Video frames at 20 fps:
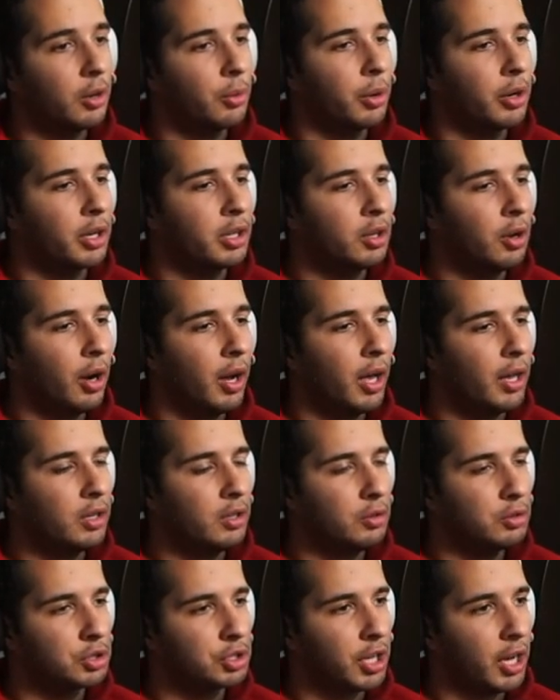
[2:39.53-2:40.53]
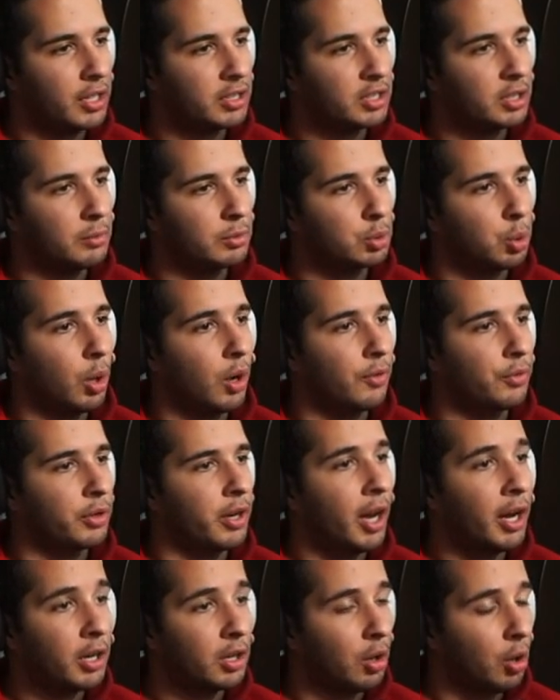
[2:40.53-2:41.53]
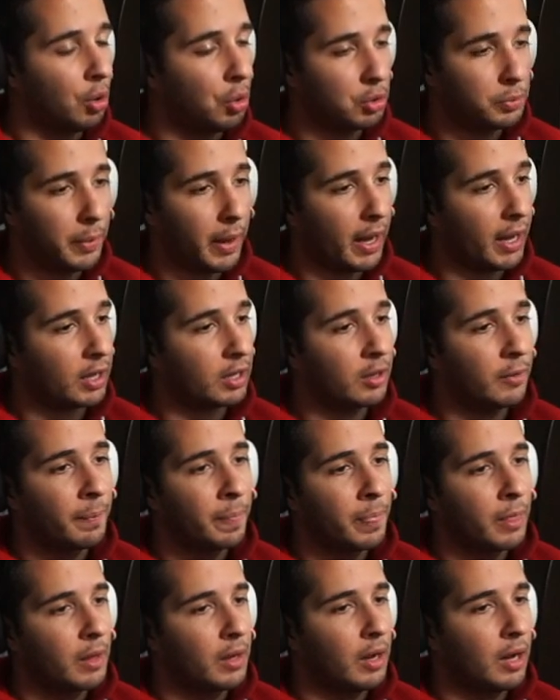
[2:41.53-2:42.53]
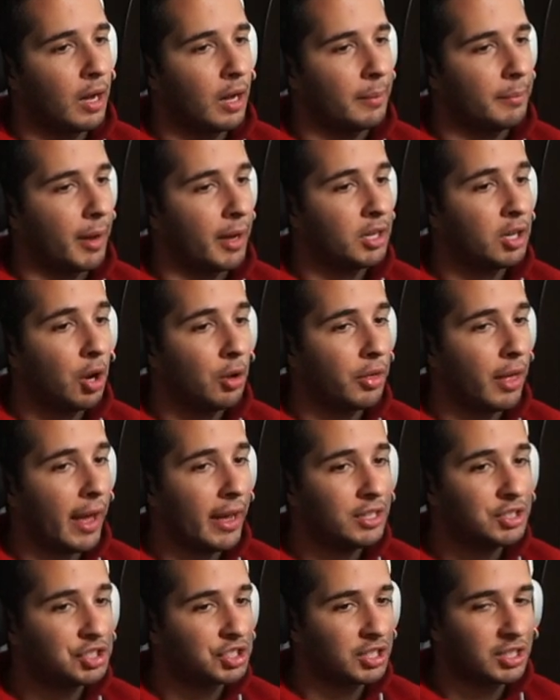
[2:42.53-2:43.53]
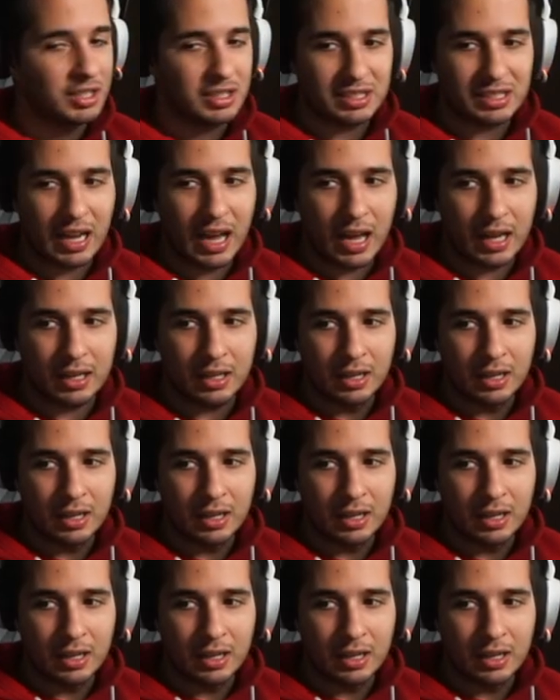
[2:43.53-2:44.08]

We're going to go ahead and use chassis number 12. We're not going to hold back. Um, I know the engine is not